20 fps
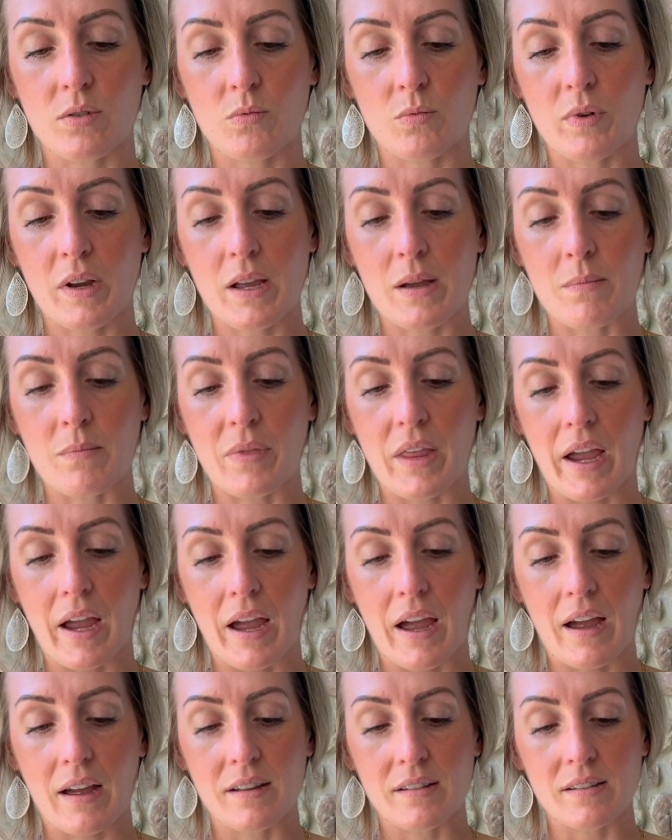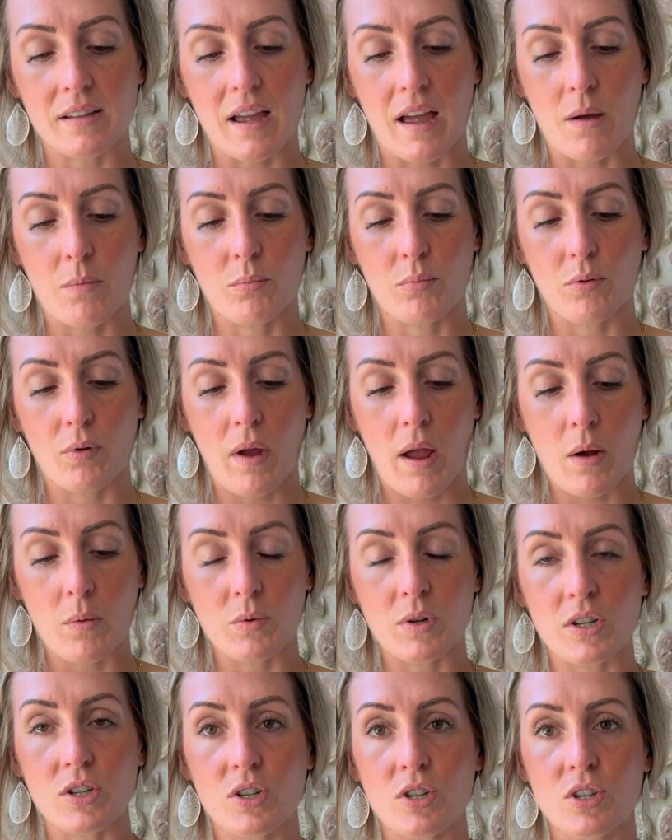rim that has that
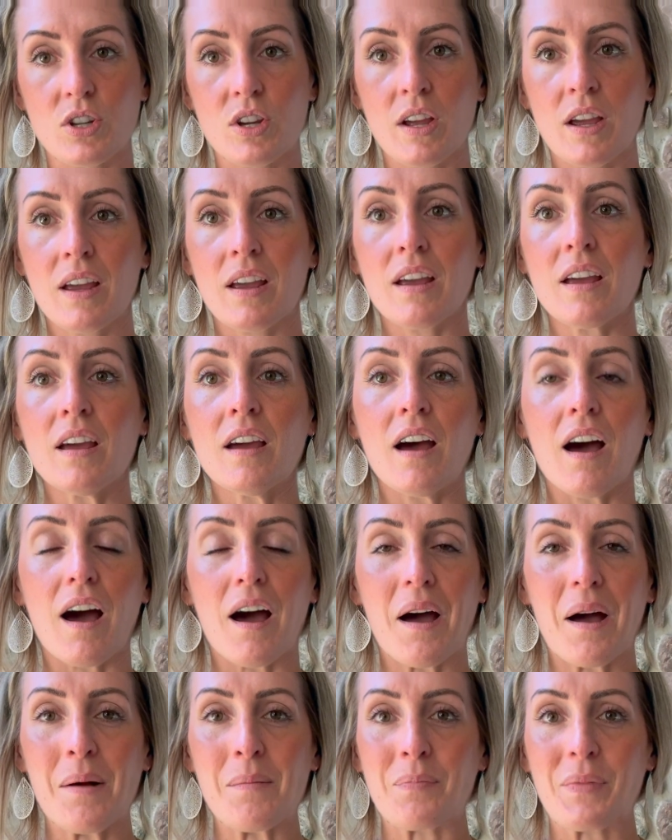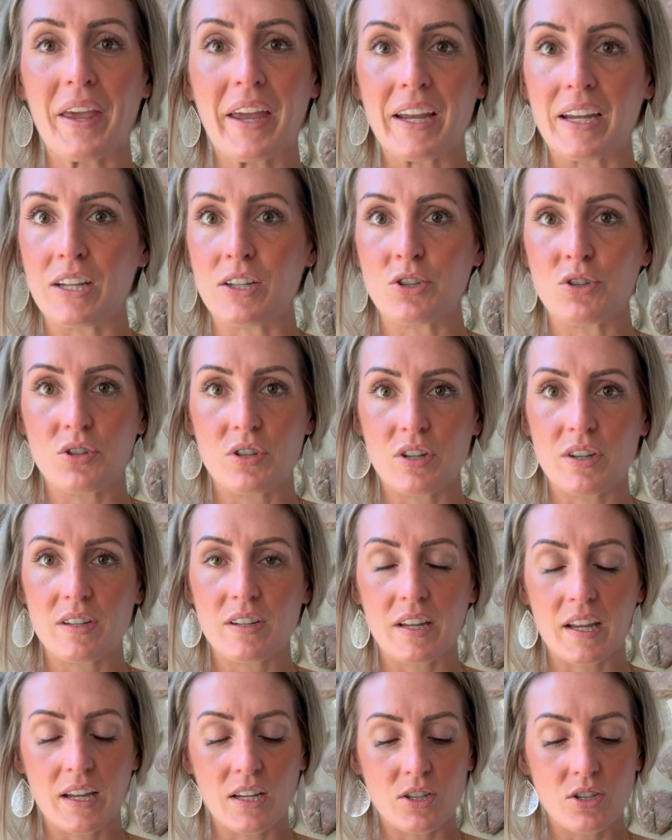brownish aged
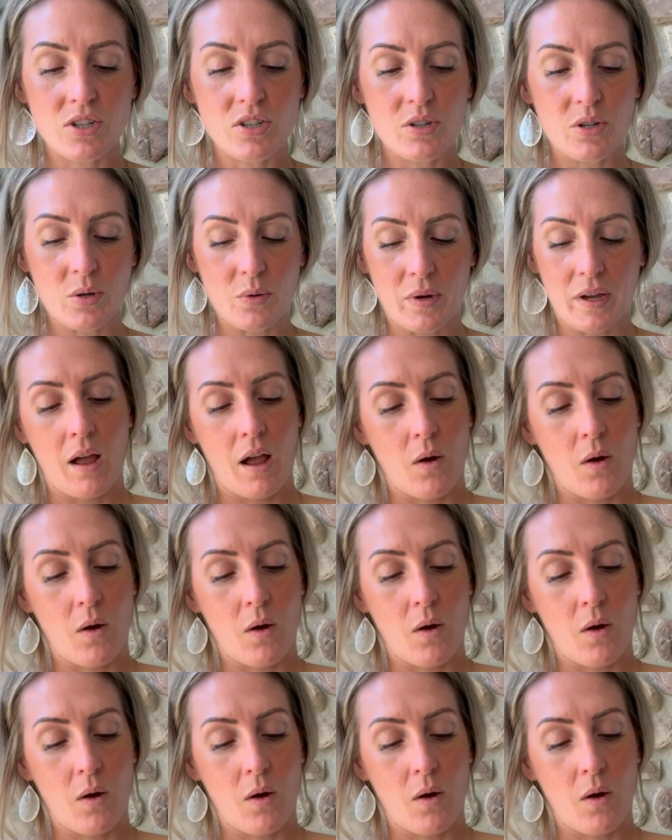tinge to it.